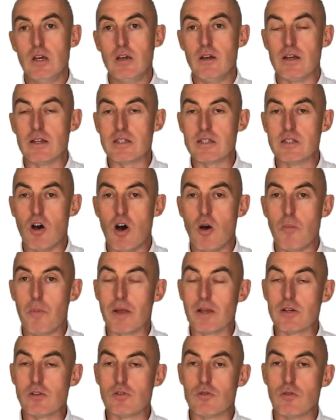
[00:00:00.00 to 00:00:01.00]
It's not a
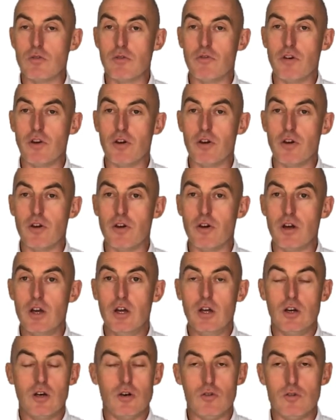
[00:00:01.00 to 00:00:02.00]
picture of her
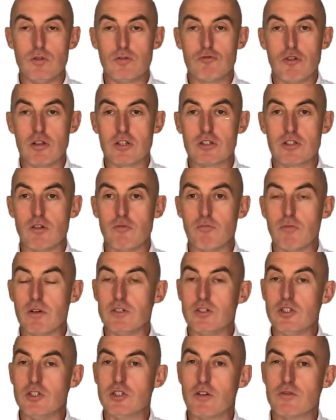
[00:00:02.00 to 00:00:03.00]
all dressed up when
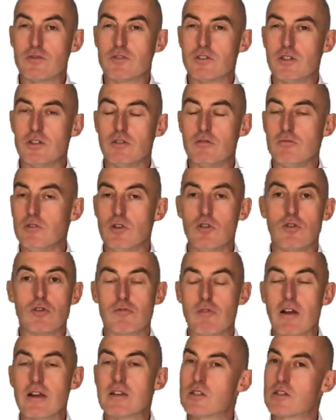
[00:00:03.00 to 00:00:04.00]
she's off to York
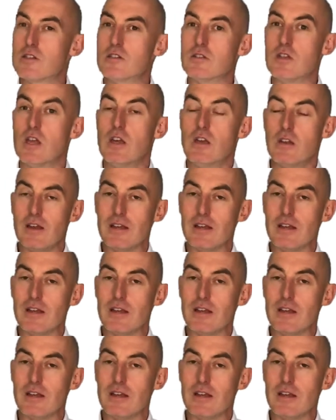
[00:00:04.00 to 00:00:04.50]
races.